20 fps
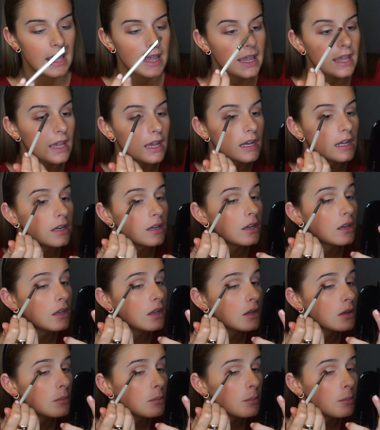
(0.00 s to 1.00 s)
and
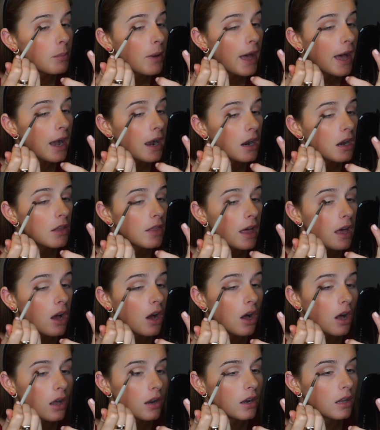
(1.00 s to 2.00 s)
pack that
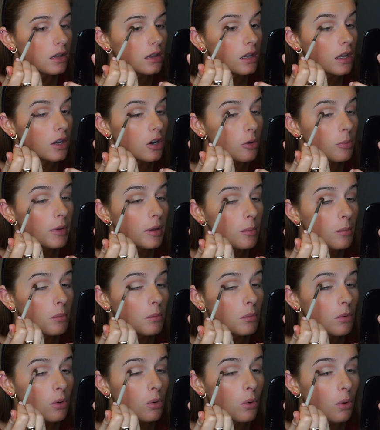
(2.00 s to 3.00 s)
on a little bit
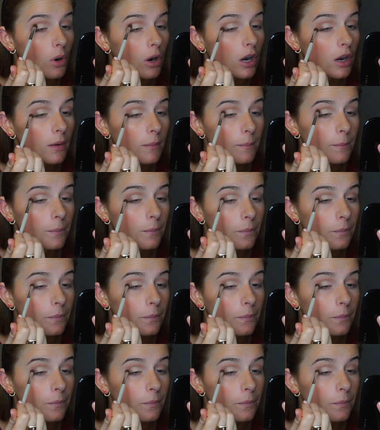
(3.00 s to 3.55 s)
more.